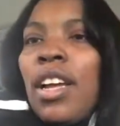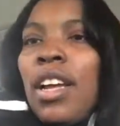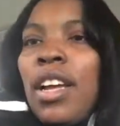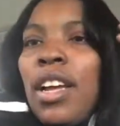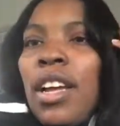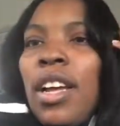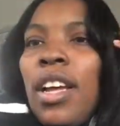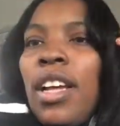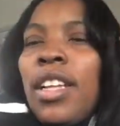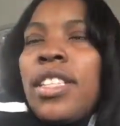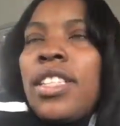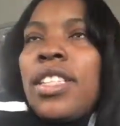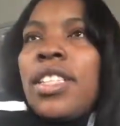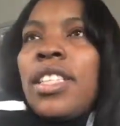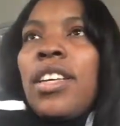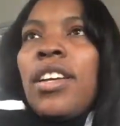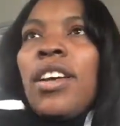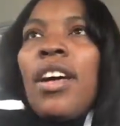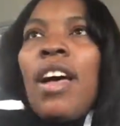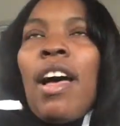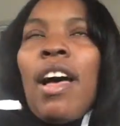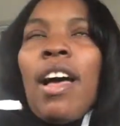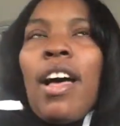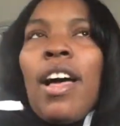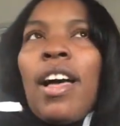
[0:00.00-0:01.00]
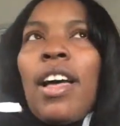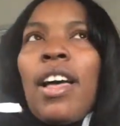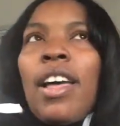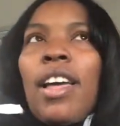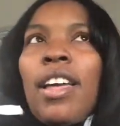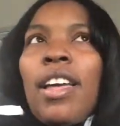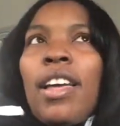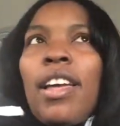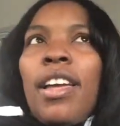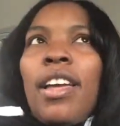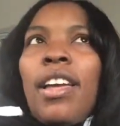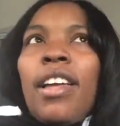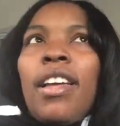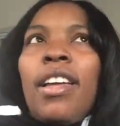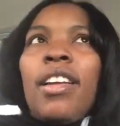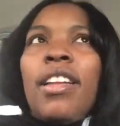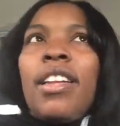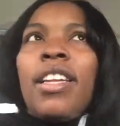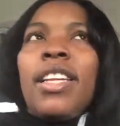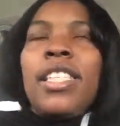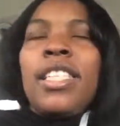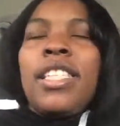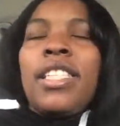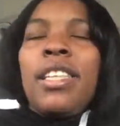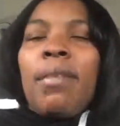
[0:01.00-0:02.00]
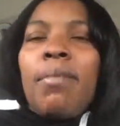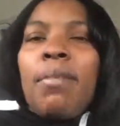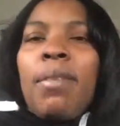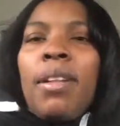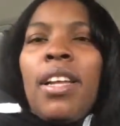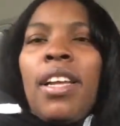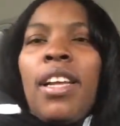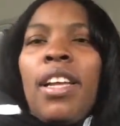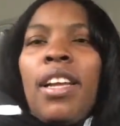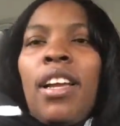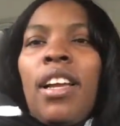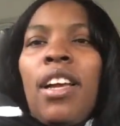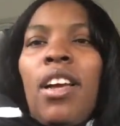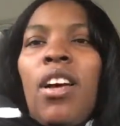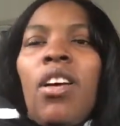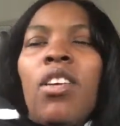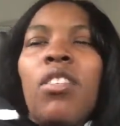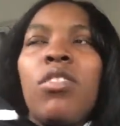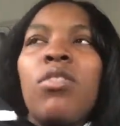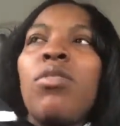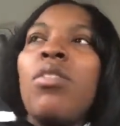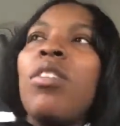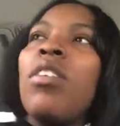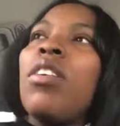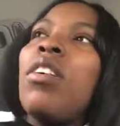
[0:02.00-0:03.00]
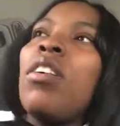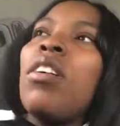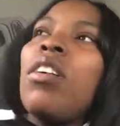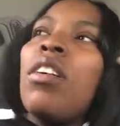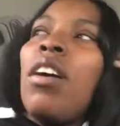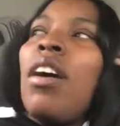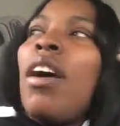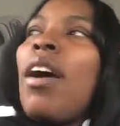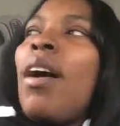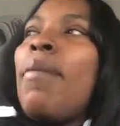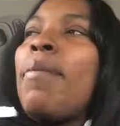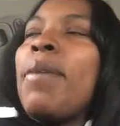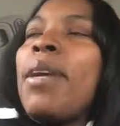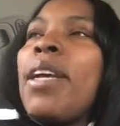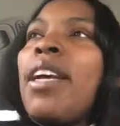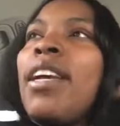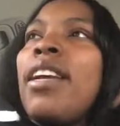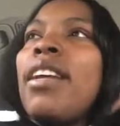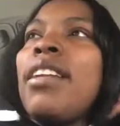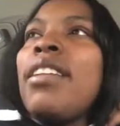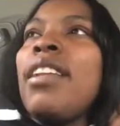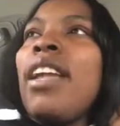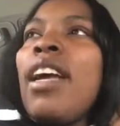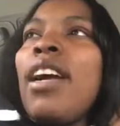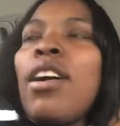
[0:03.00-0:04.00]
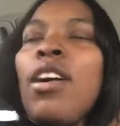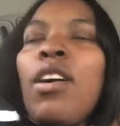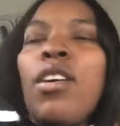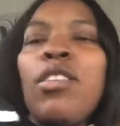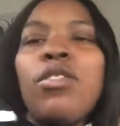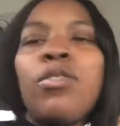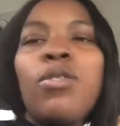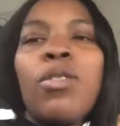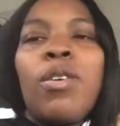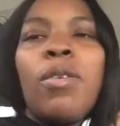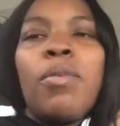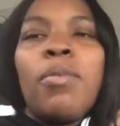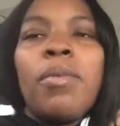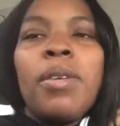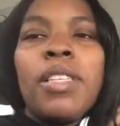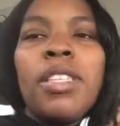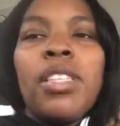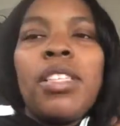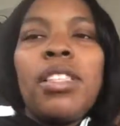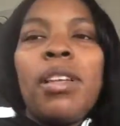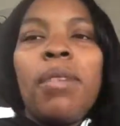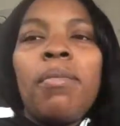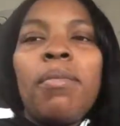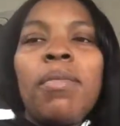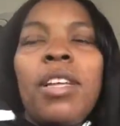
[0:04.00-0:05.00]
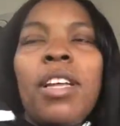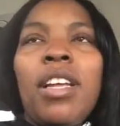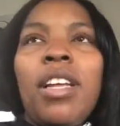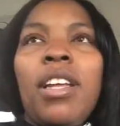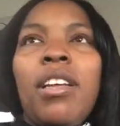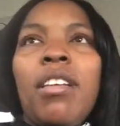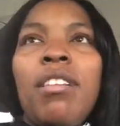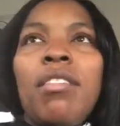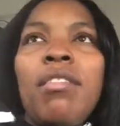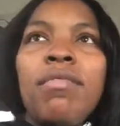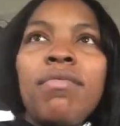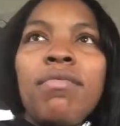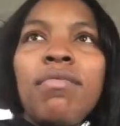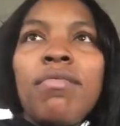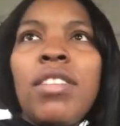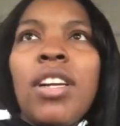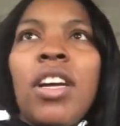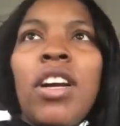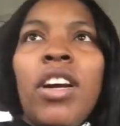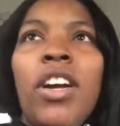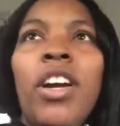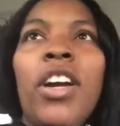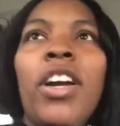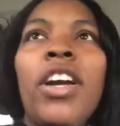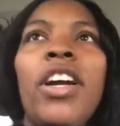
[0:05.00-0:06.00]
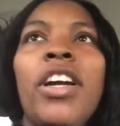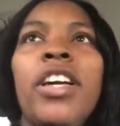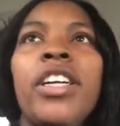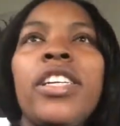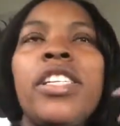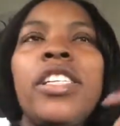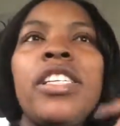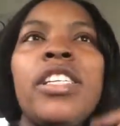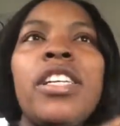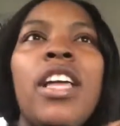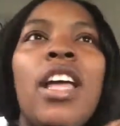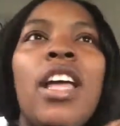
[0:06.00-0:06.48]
unless something goes wrong, I mean, not goes wrong, but something occurs.